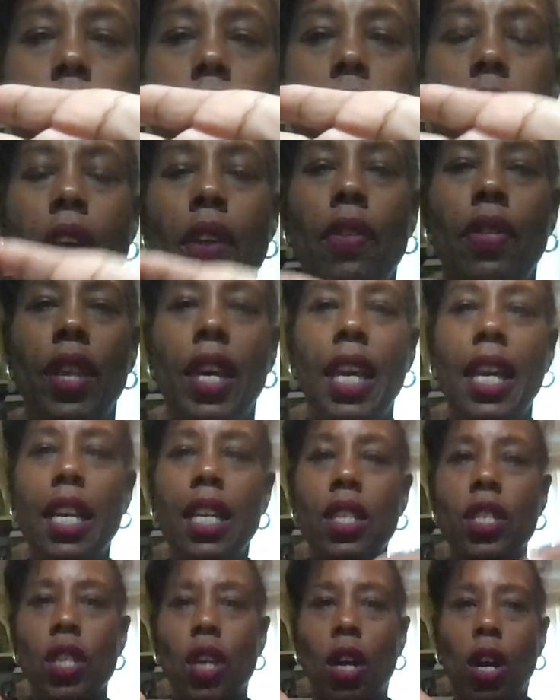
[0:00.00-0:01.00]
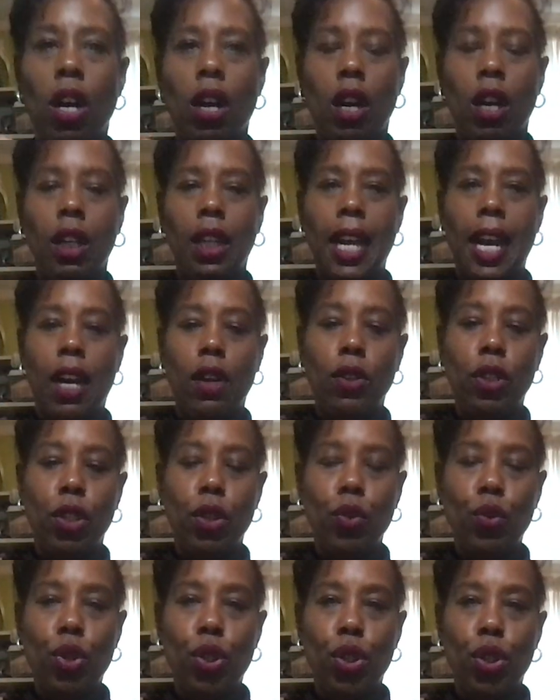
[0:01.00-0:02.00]
And these allow
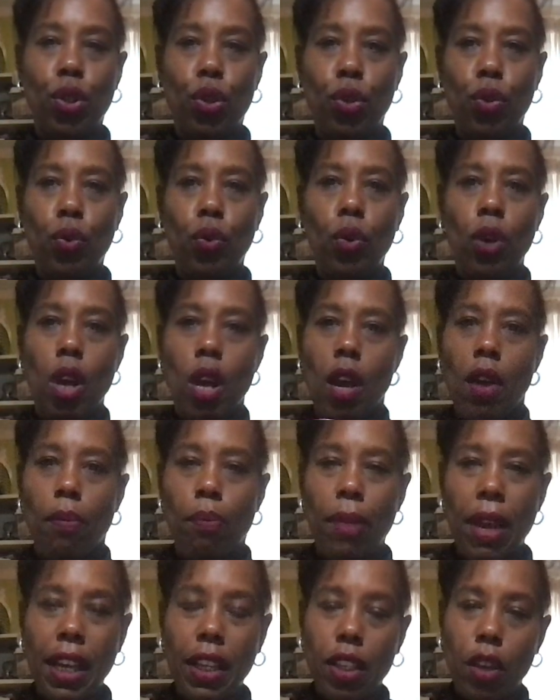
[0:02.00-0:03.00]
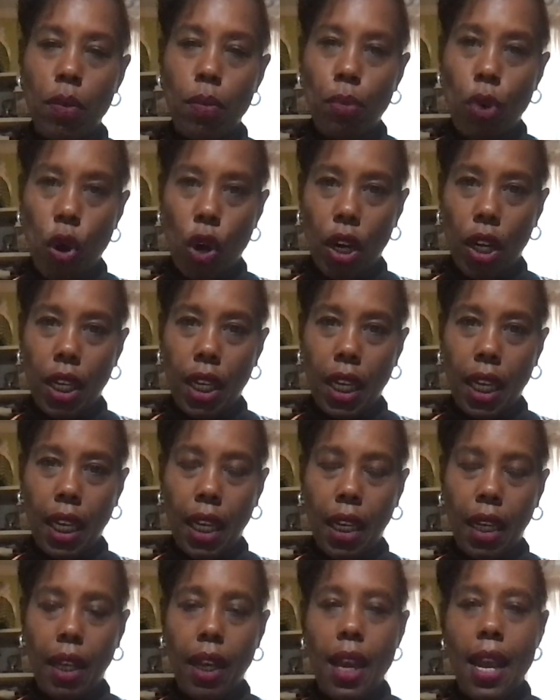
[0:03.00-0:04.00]
you to make the
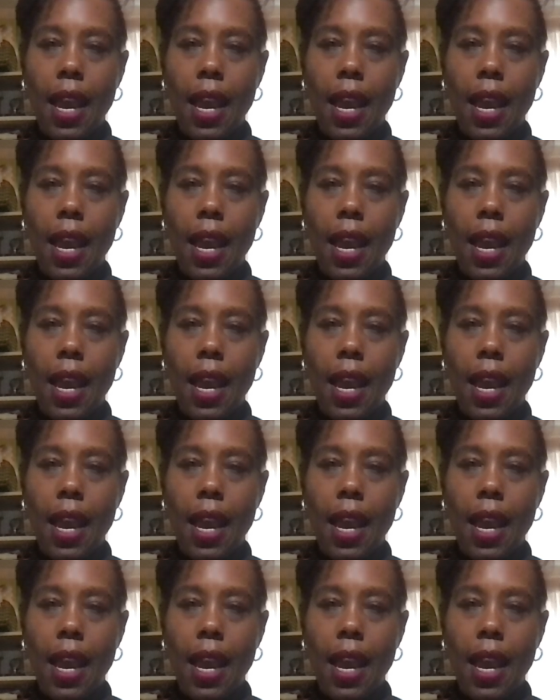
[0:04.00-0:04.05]
marking